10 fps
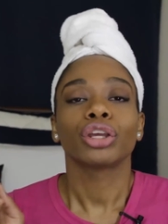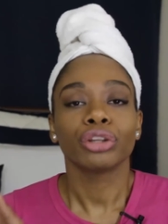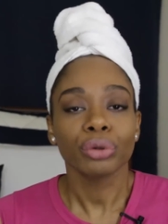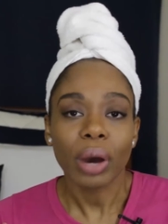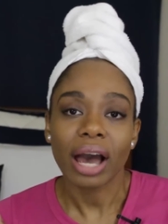
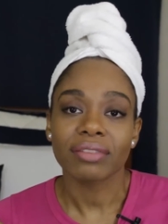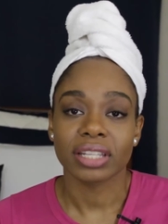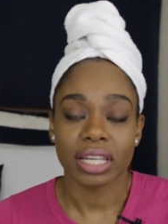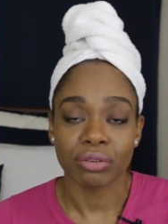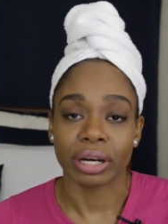you have
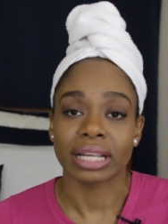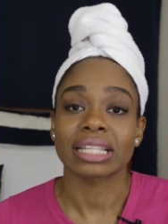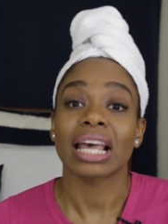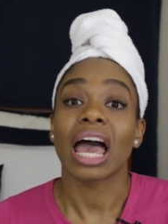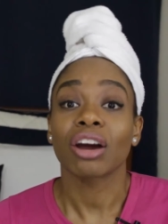to
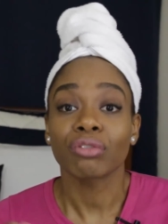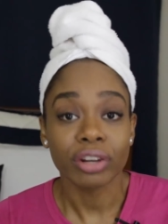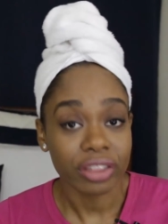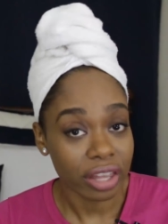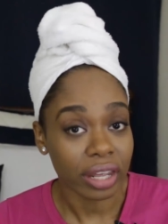erase
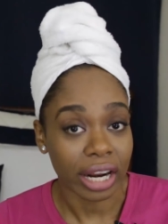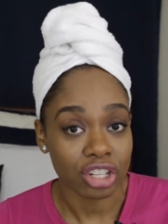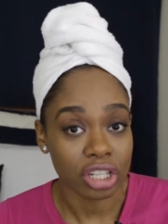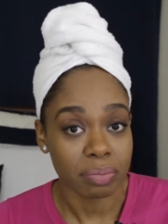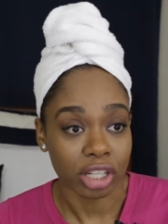everything that I
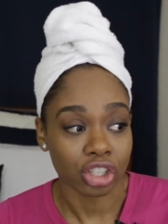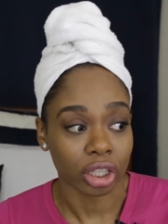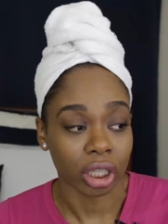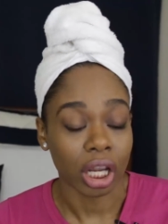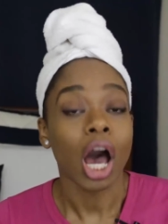just
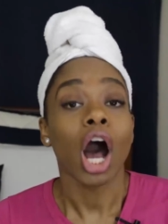mentioned,